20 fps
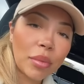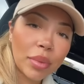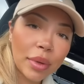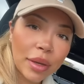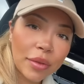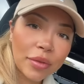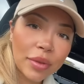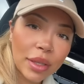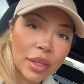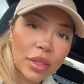
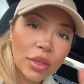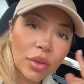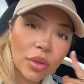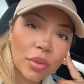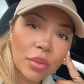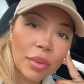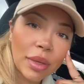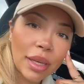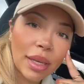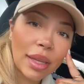briefly told
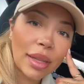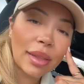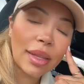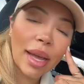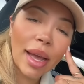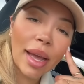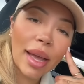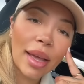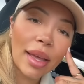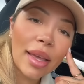me
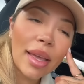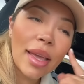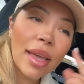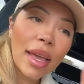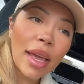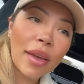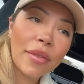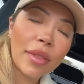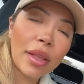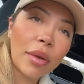that
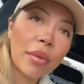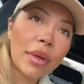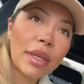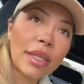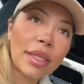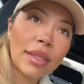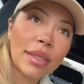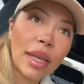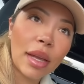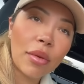if they were to
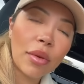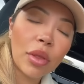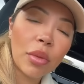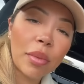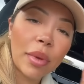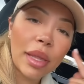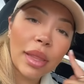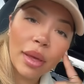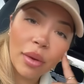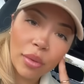stay with
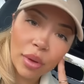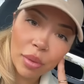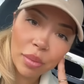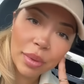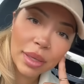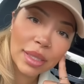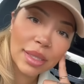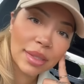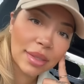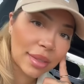me, they would be
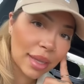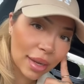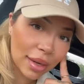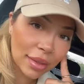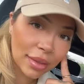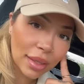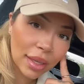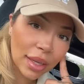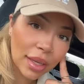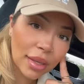
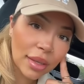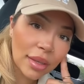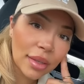settling.